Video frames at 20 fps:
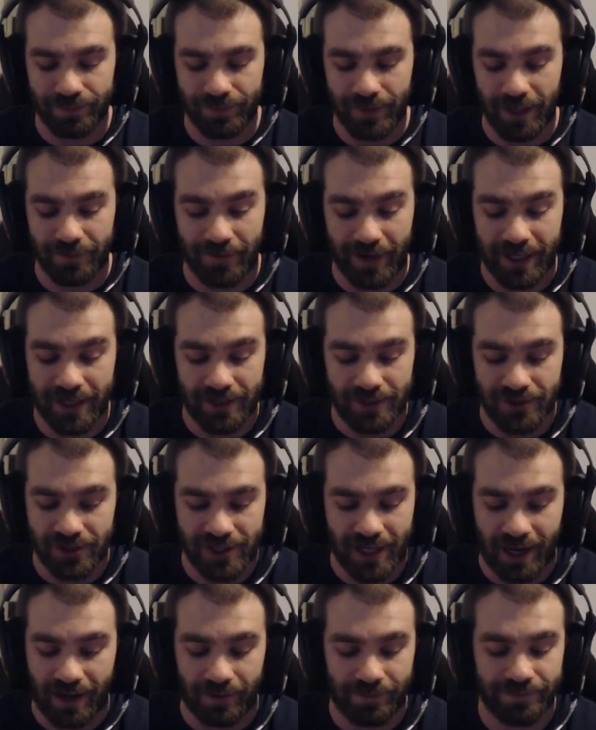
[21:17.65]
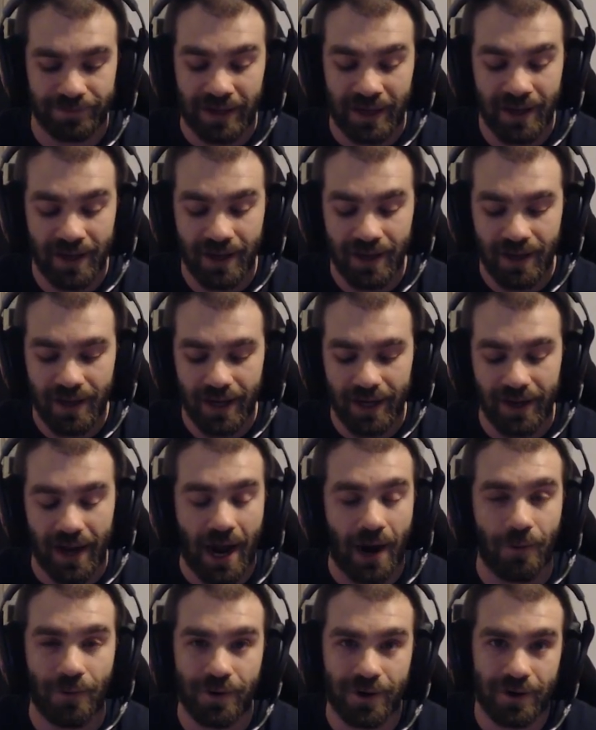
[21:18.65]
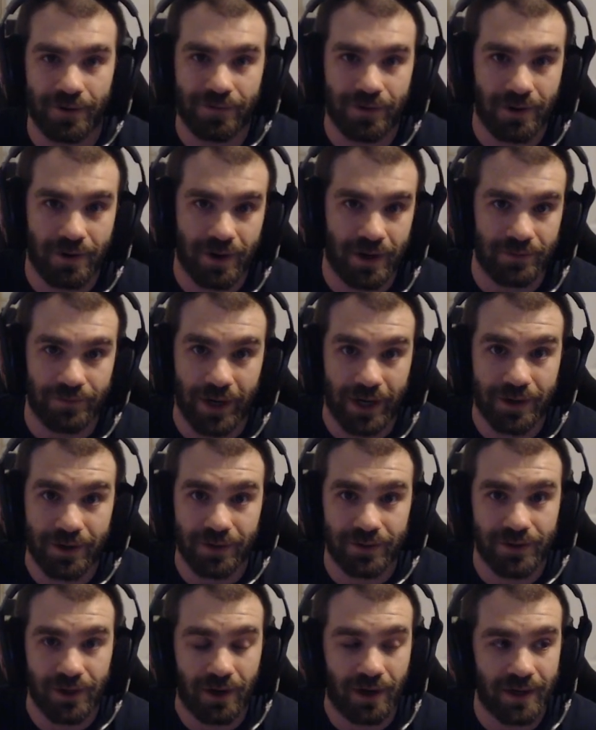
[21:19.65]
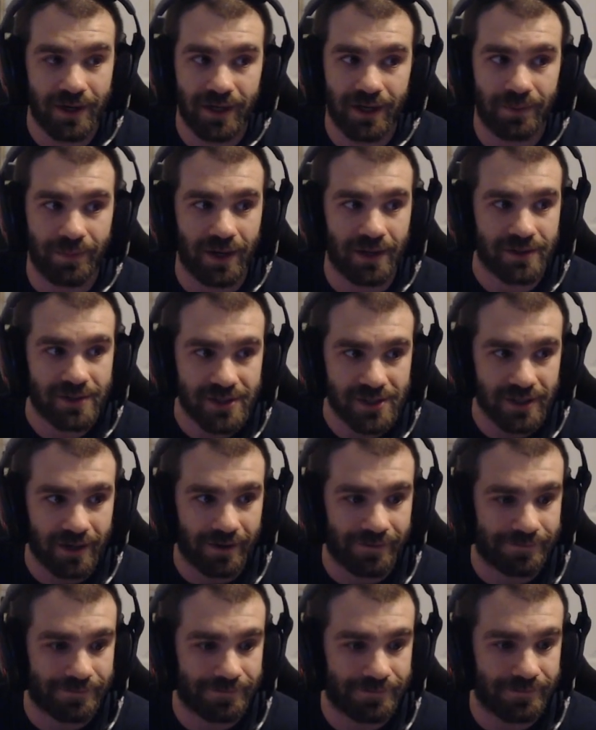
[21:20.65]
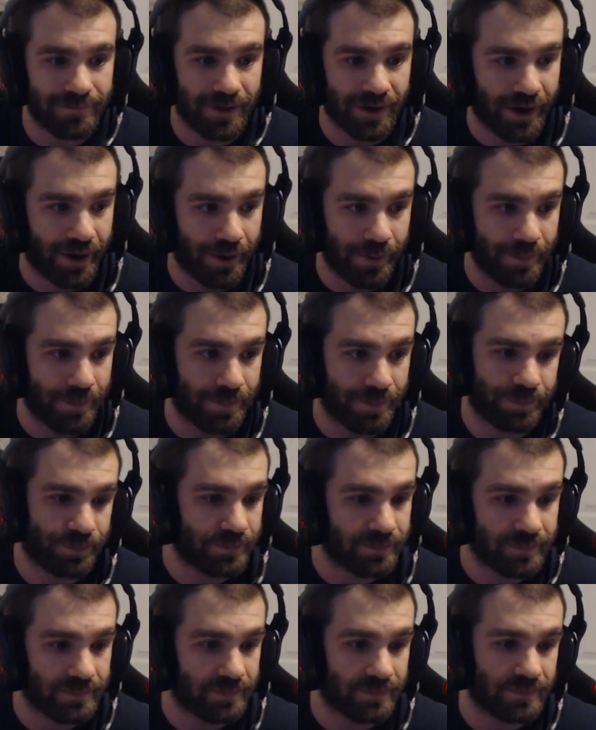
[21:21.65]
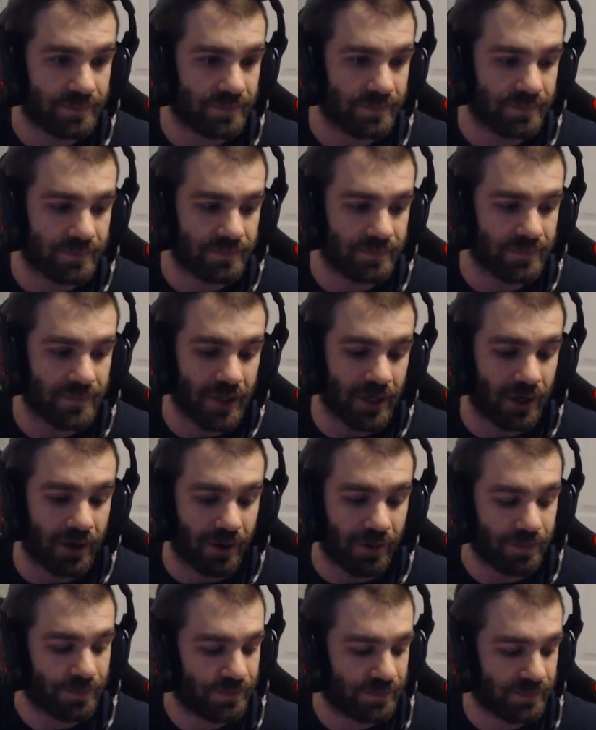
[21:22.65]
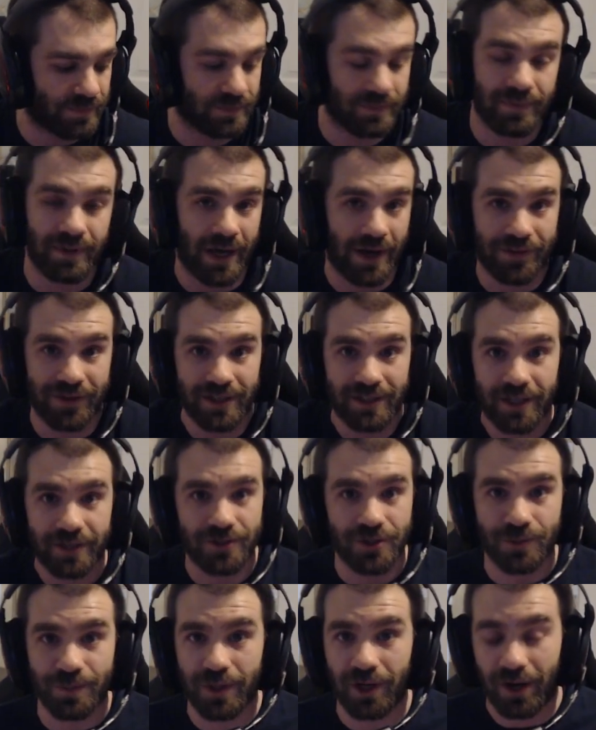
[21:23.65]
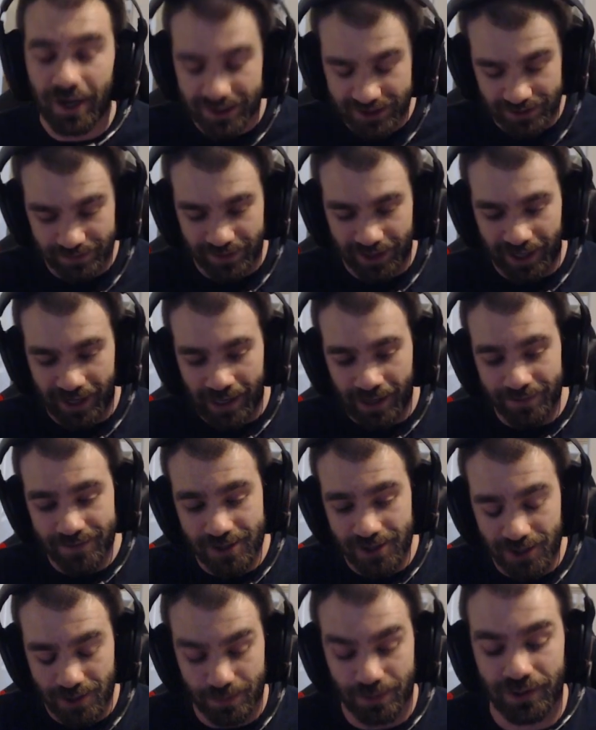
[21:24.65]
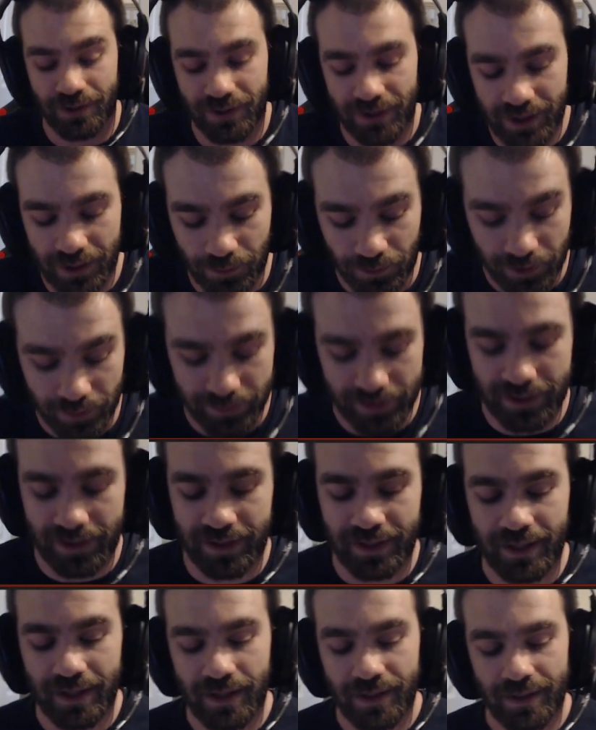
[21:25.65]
If I can just have an hour of her on record talking about stuff, um, you know, I think that'd just be awesome to have. She's a brilliant woman.